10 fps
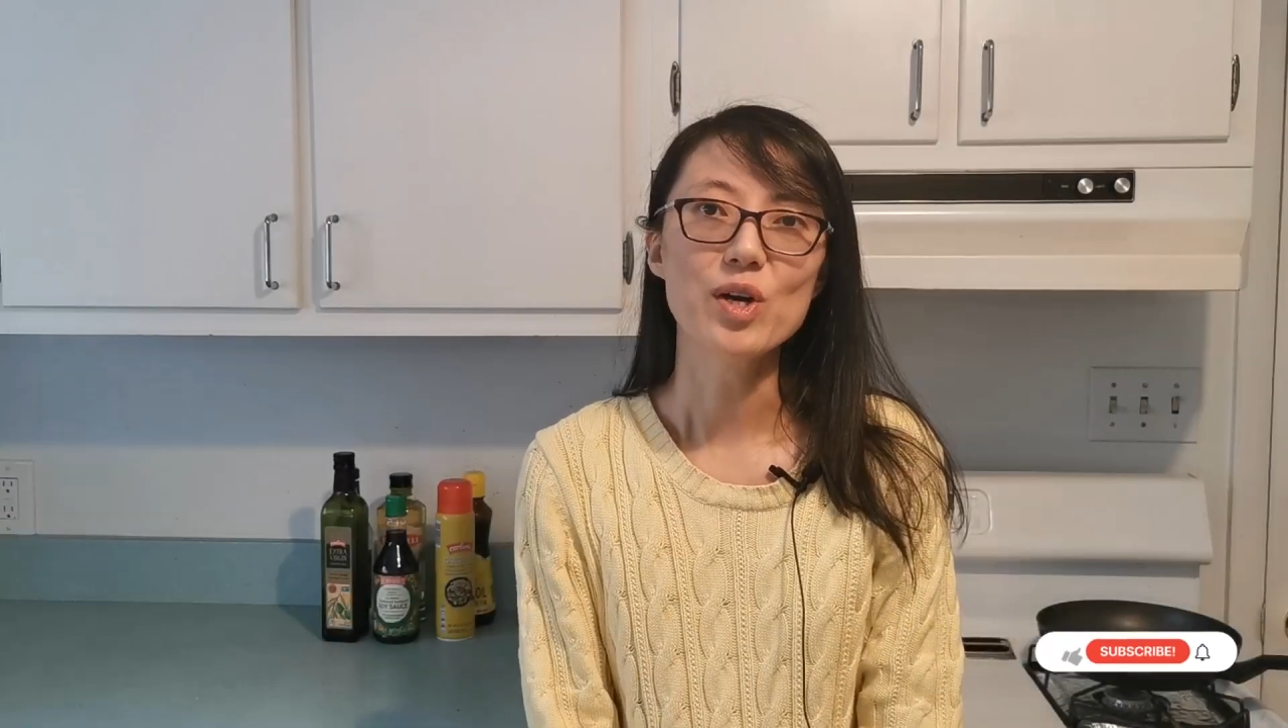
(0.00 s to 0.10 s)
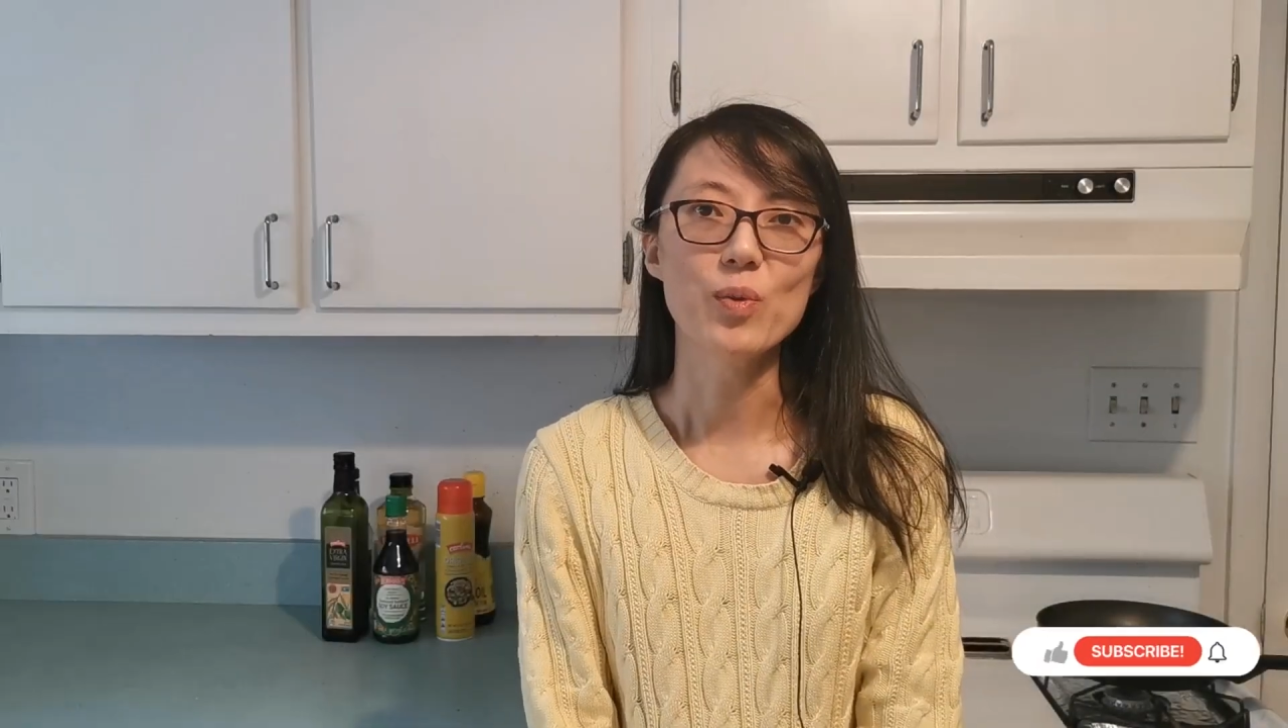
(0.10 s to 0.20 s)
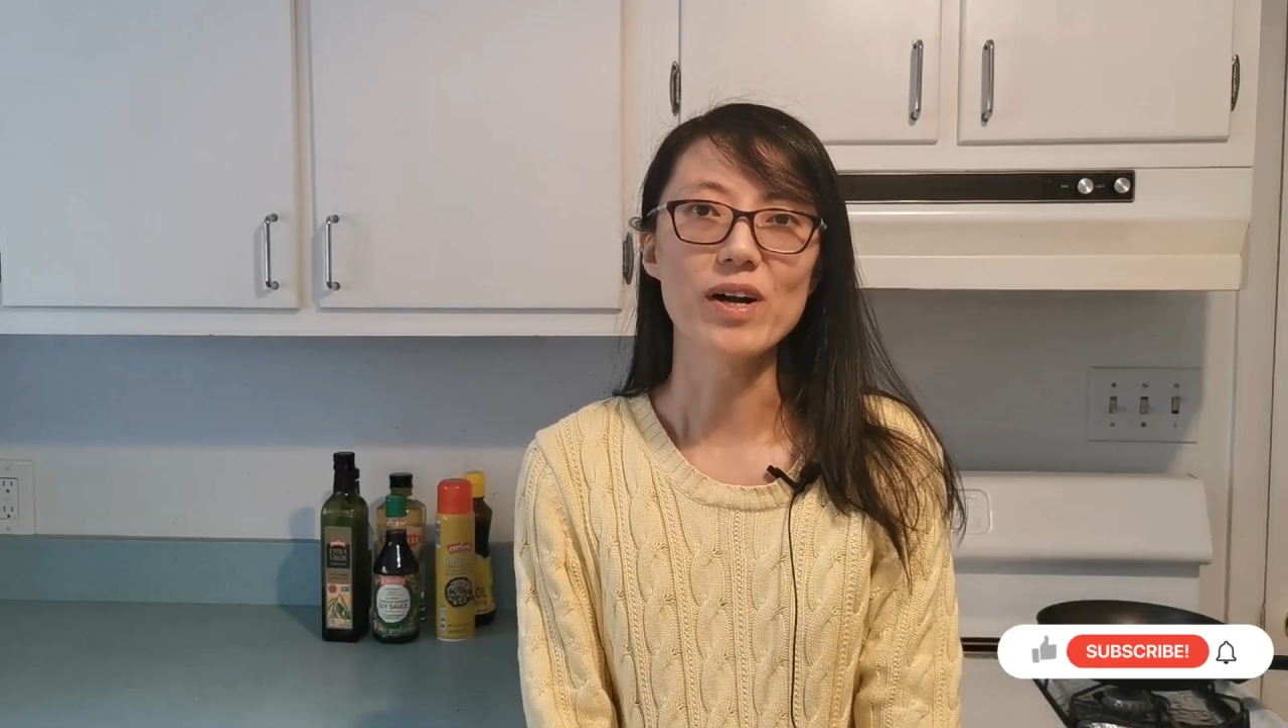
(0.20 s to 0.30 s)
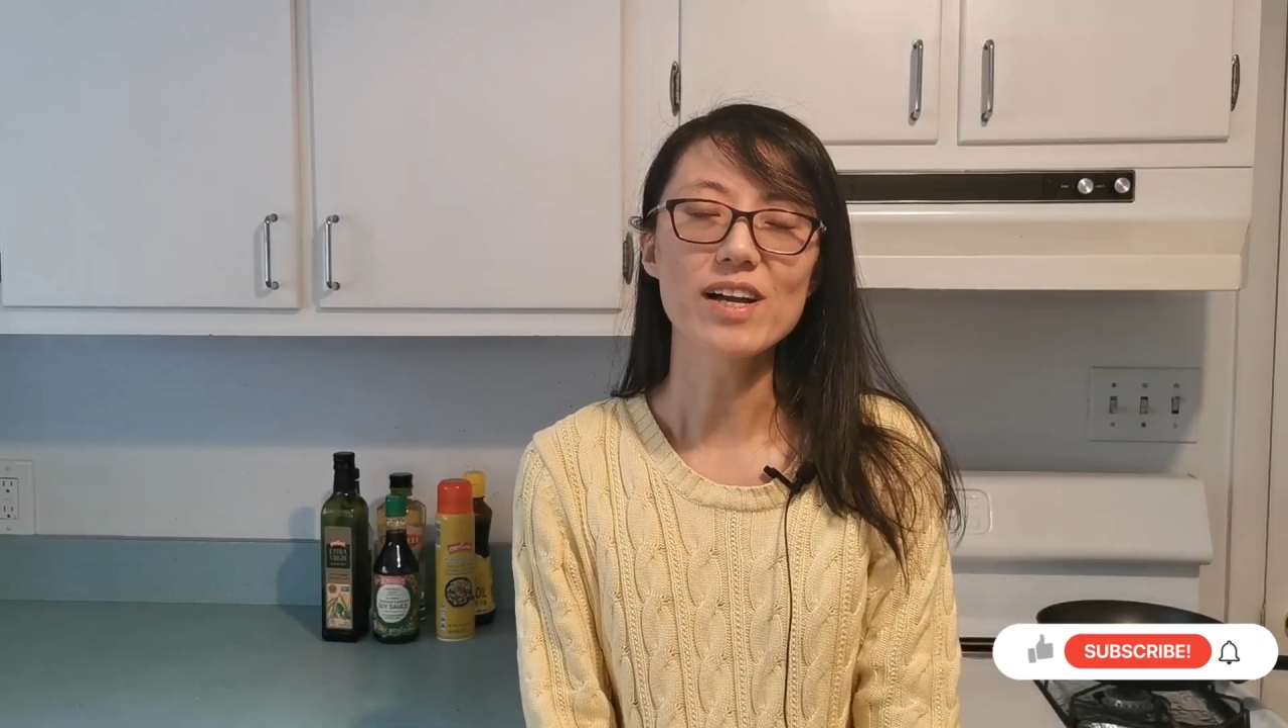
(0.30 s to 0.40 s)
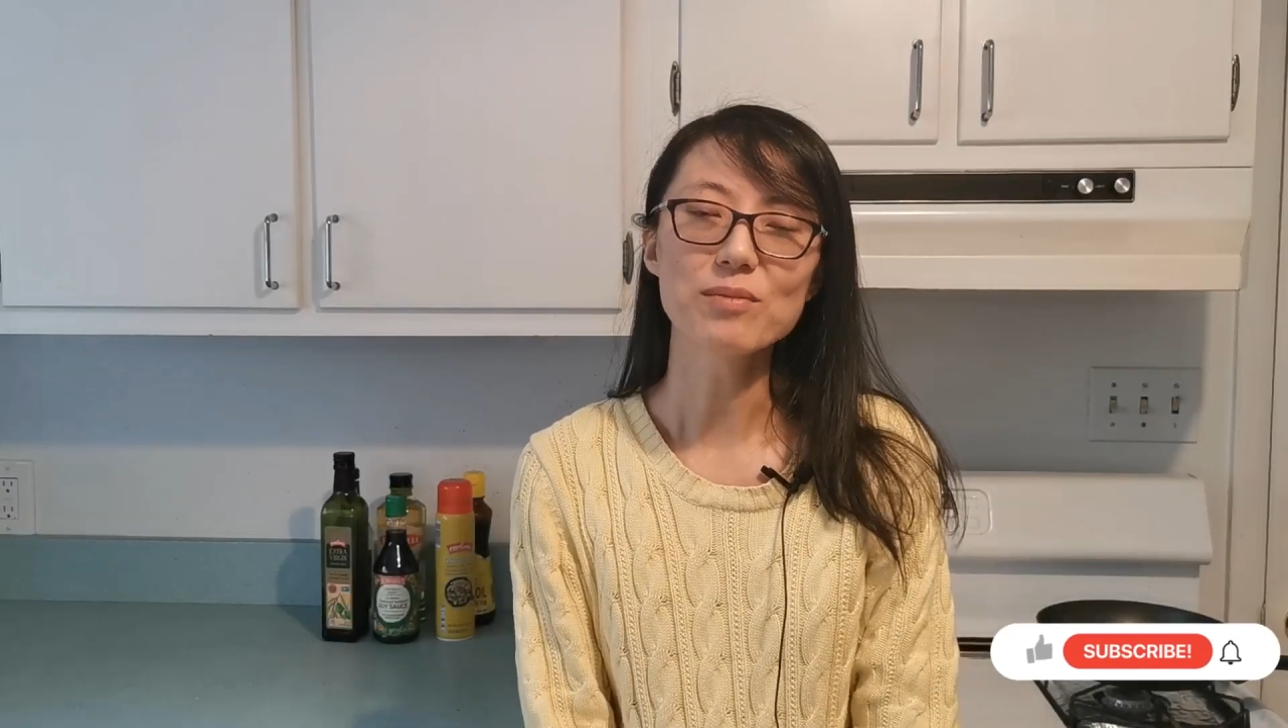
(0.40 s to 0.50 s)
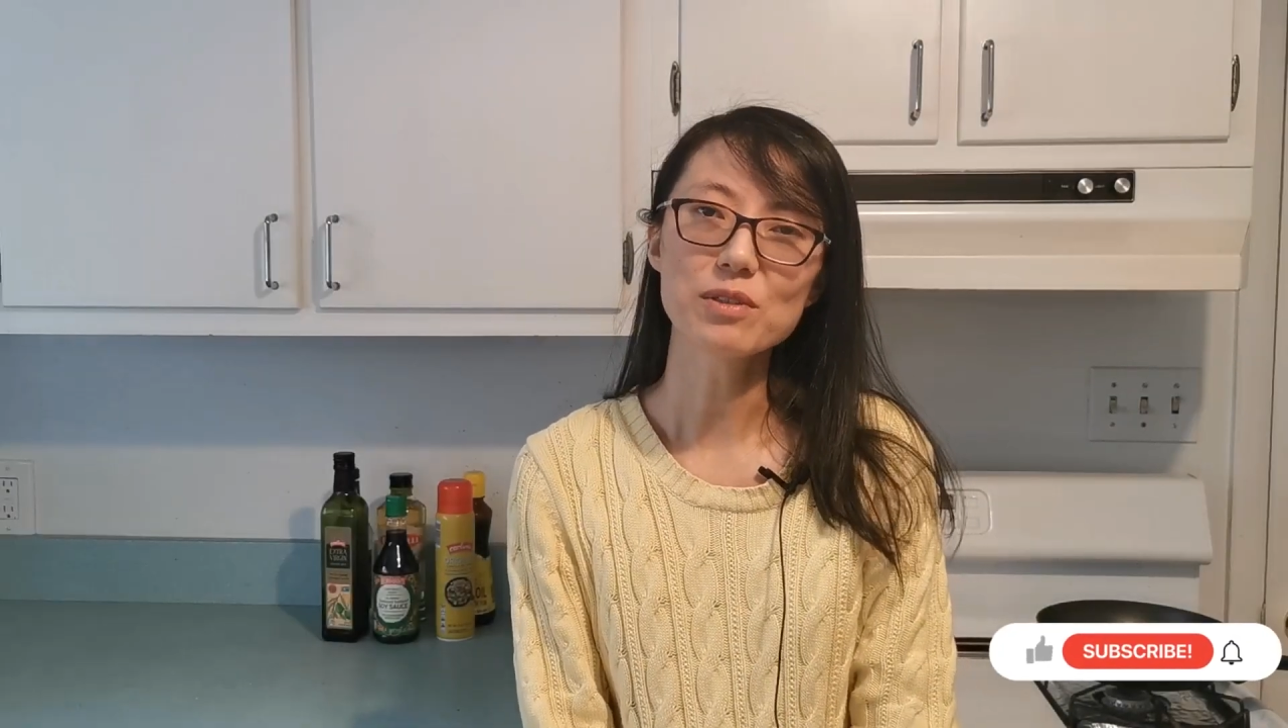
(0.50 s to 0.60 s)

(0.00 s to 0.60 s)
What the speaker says: welcome